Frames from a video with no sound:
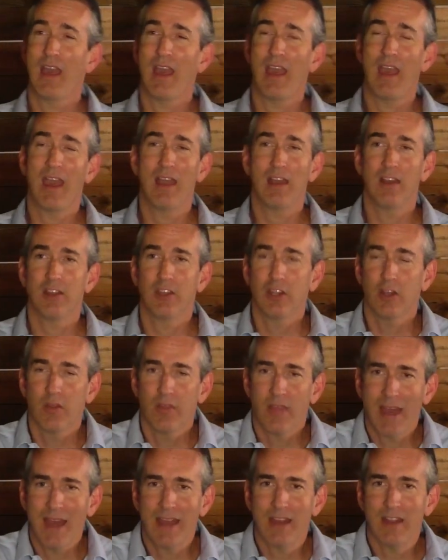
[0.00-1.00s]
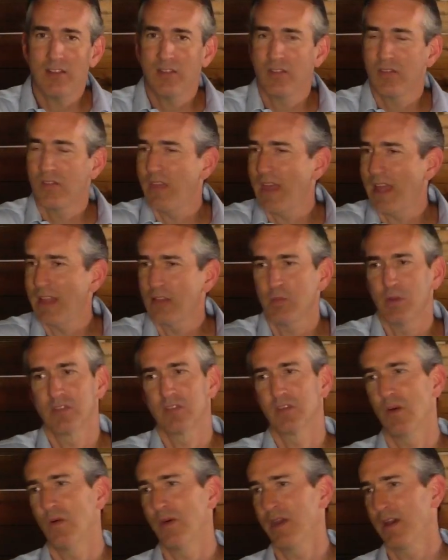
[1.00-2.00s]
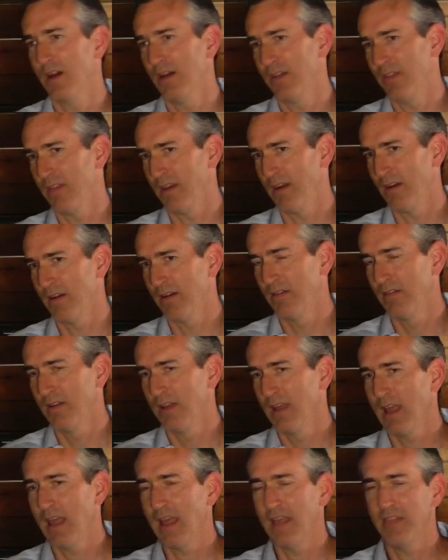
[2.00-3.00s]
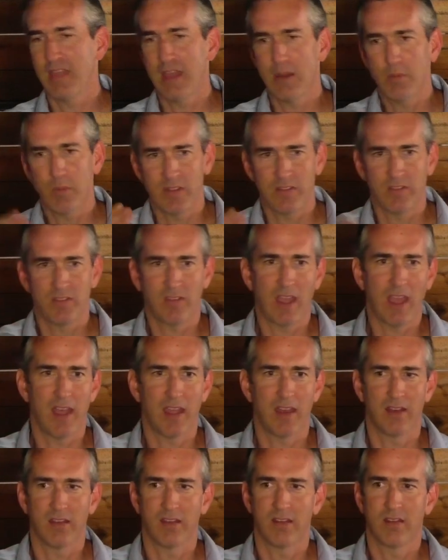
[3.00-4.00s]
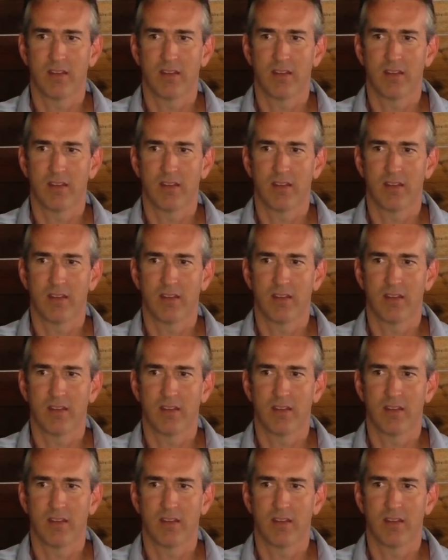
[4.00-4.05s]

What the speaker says: And, that's what's going on there. And then we stand